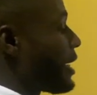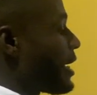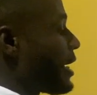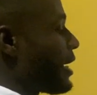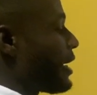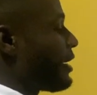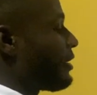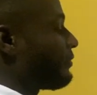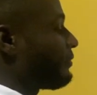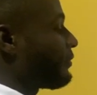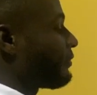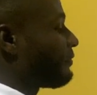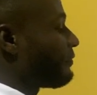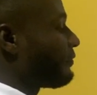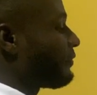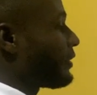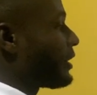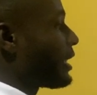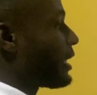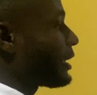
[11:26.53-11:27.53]
f of
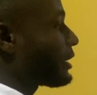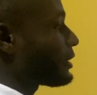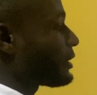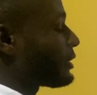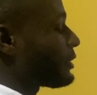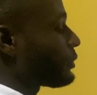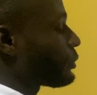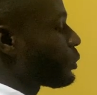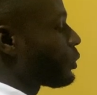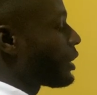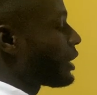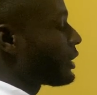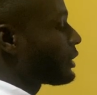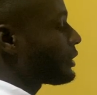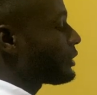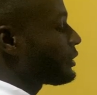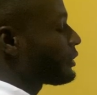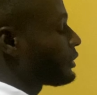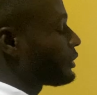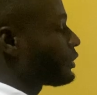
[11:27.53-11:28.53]
x1,
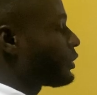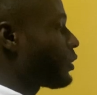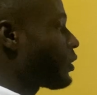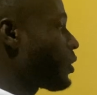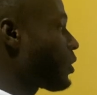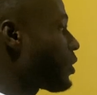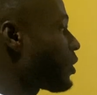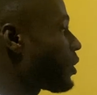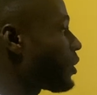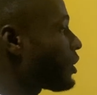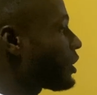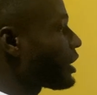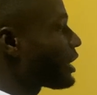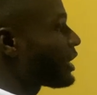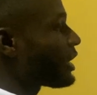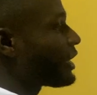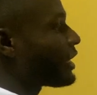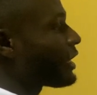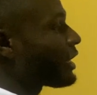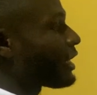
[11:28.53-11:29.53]
or
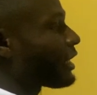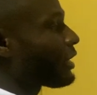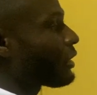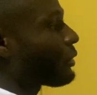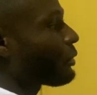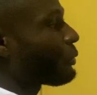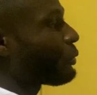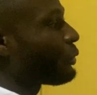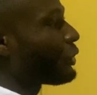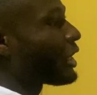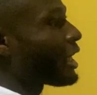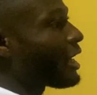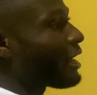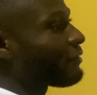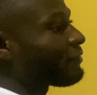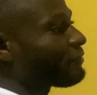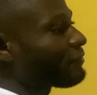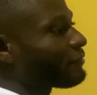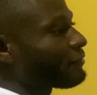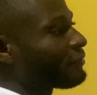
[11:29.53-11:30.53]
here we have